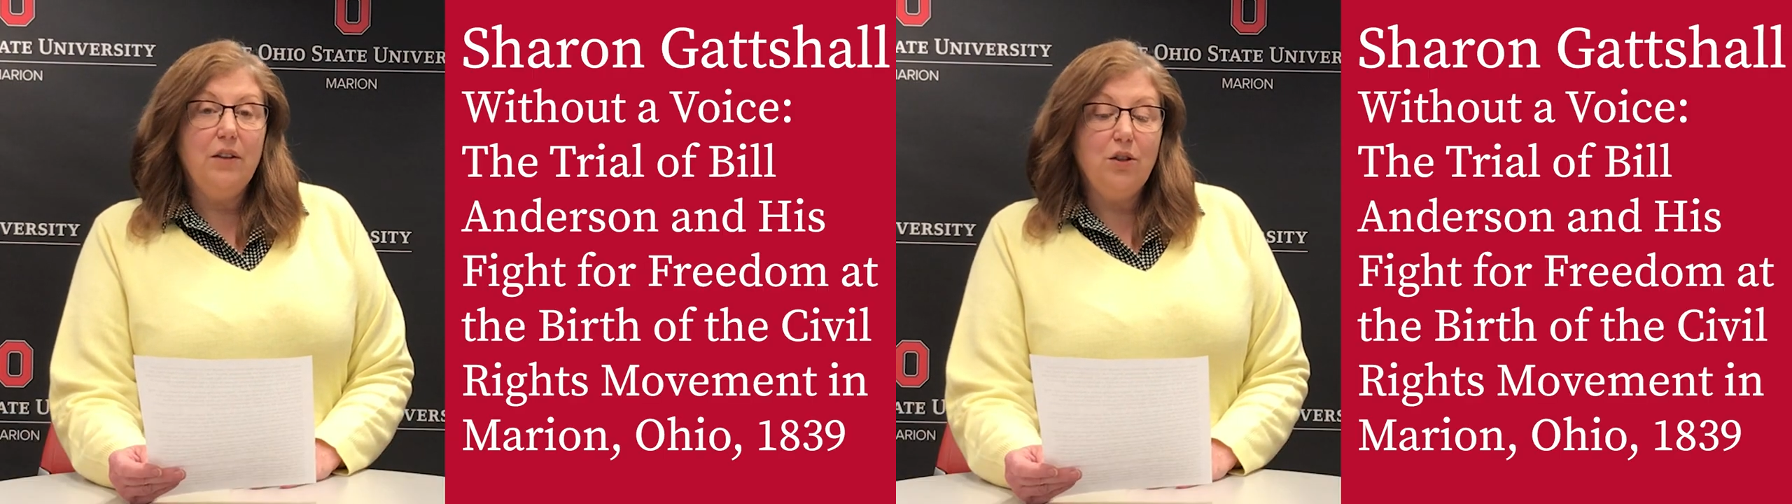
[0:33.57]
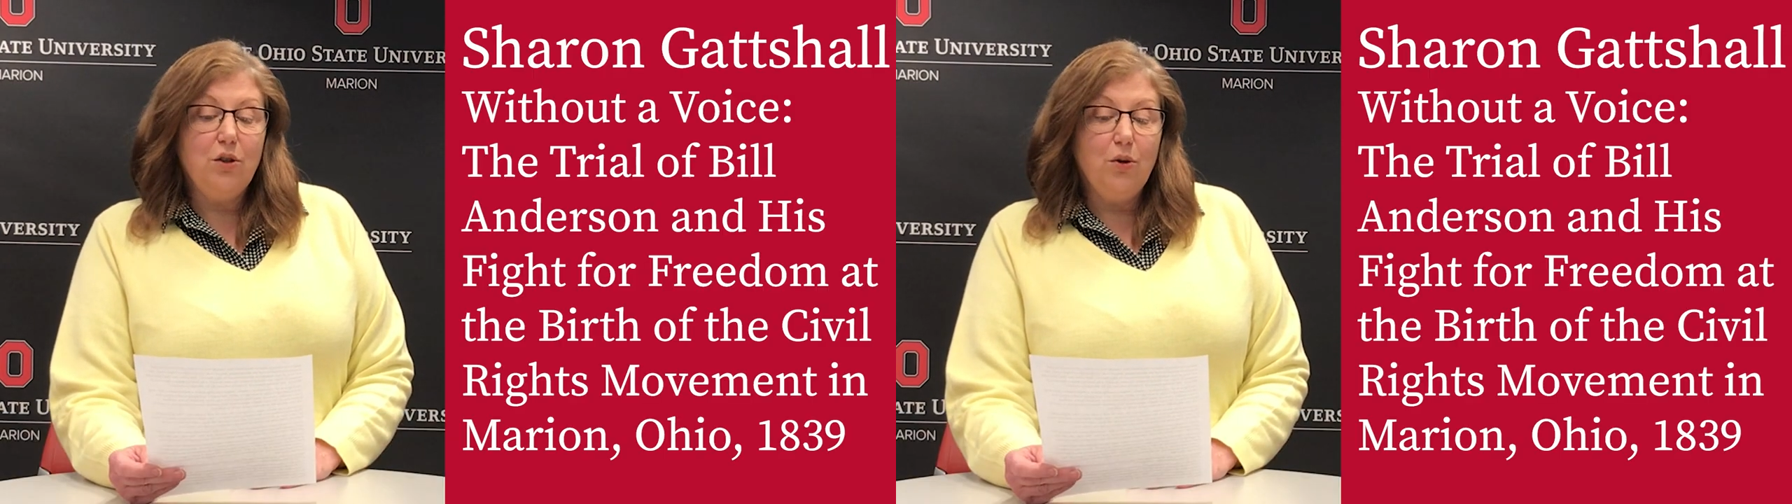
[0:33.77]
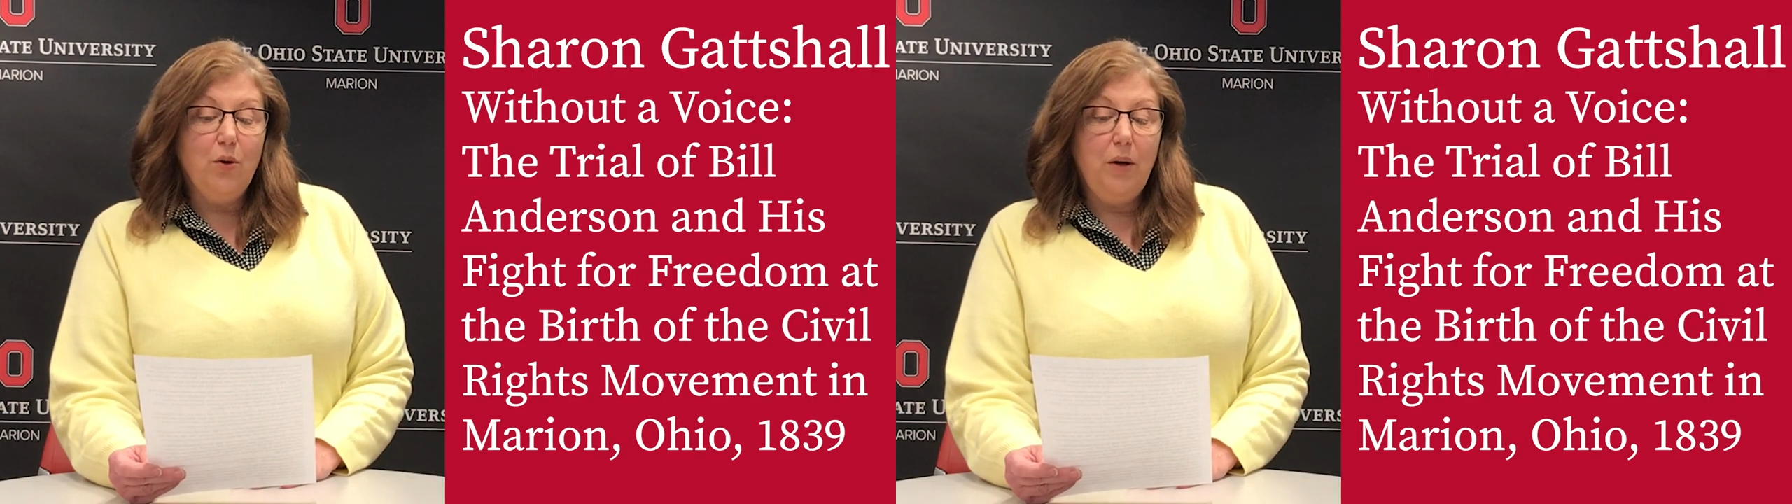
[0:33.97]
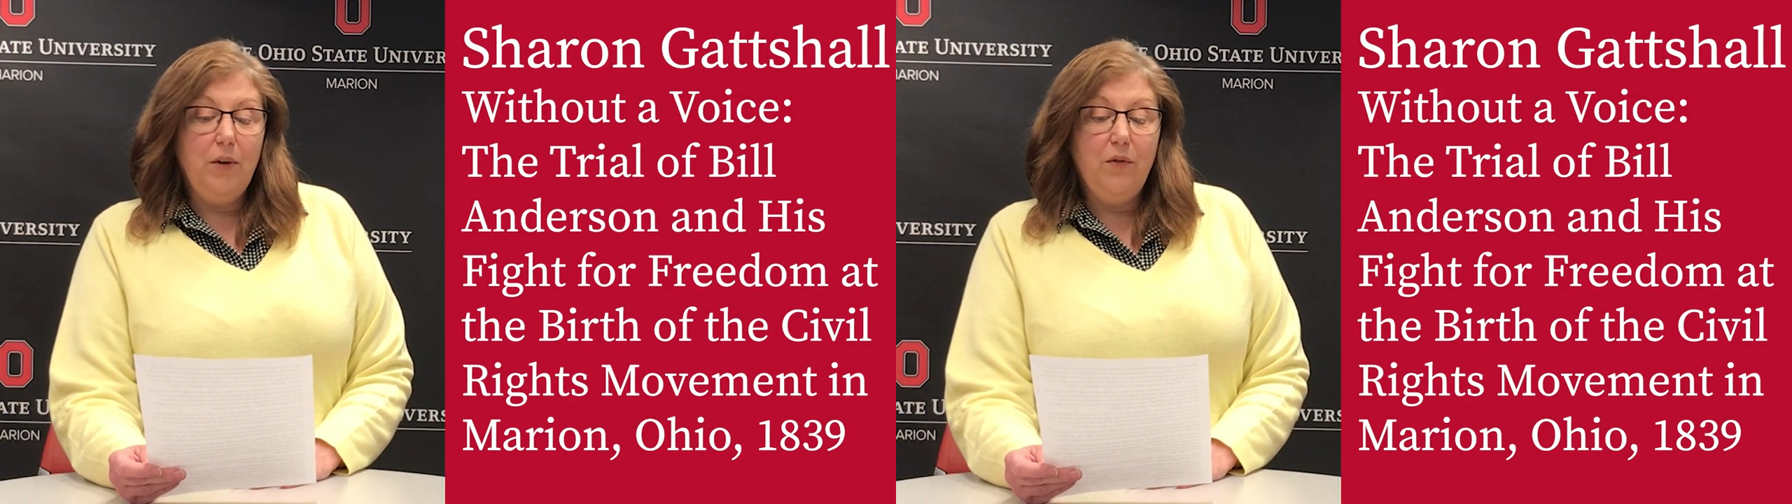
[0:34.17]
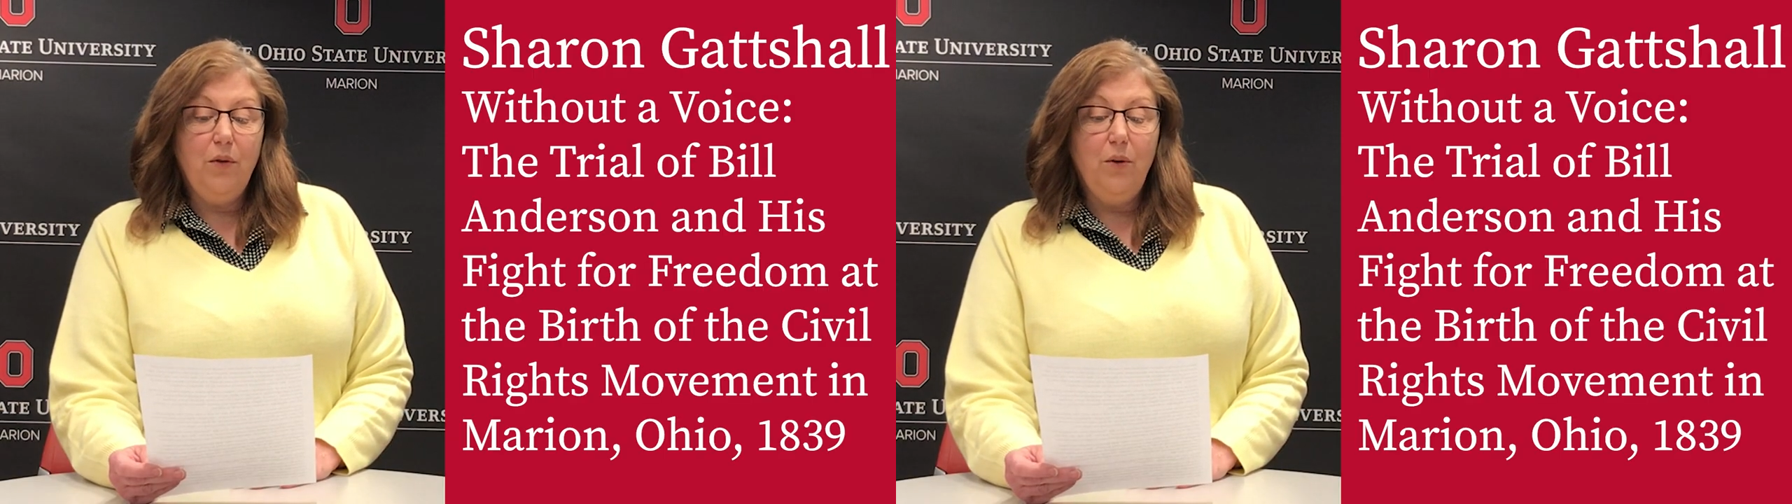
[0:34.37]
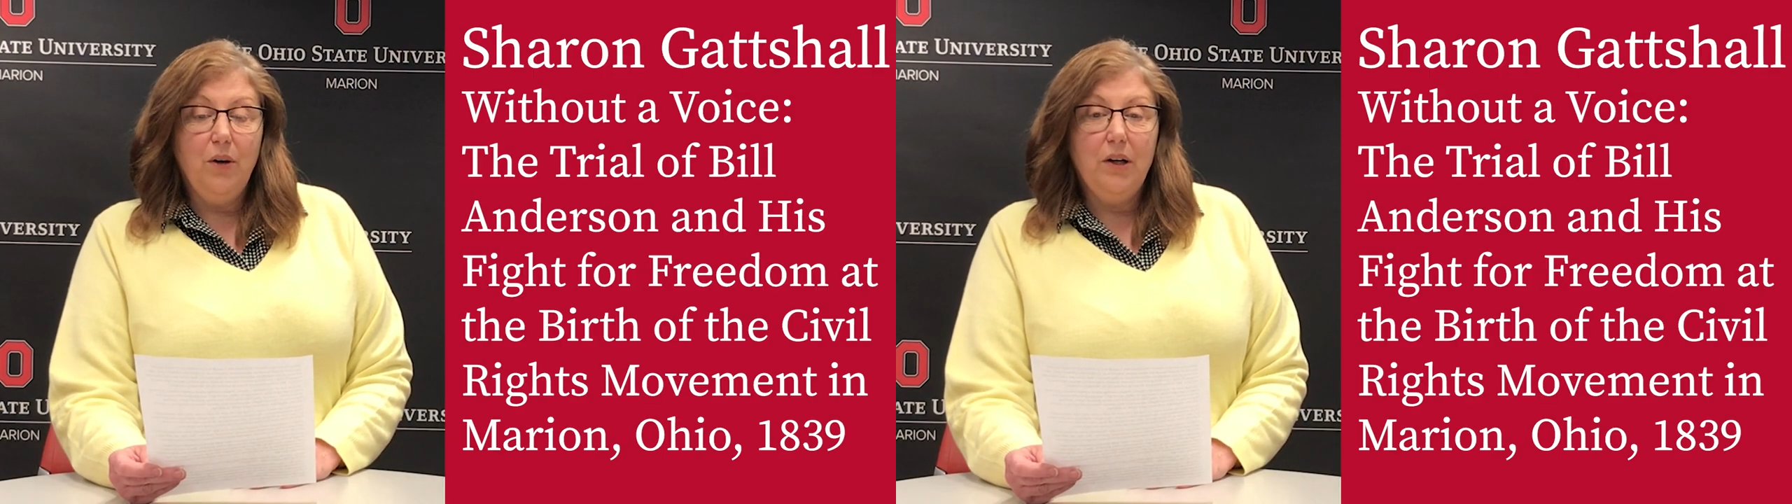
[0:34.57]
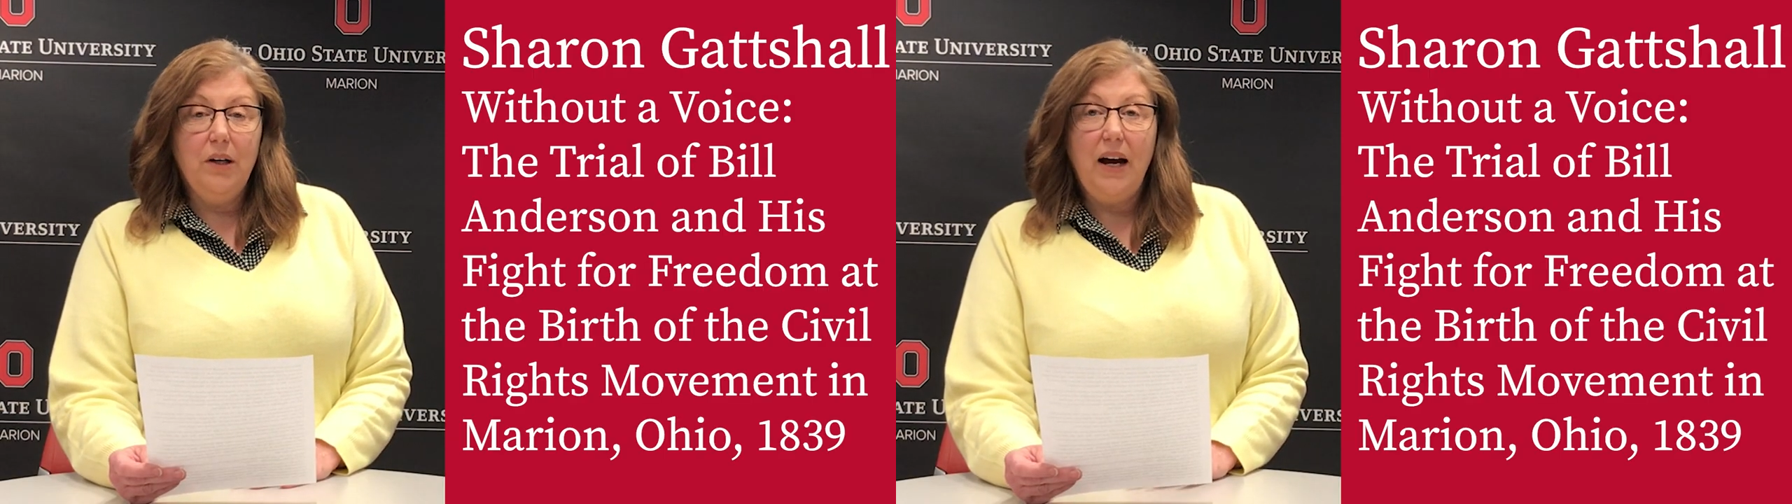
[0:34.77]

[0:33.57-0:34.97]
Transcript: this story before,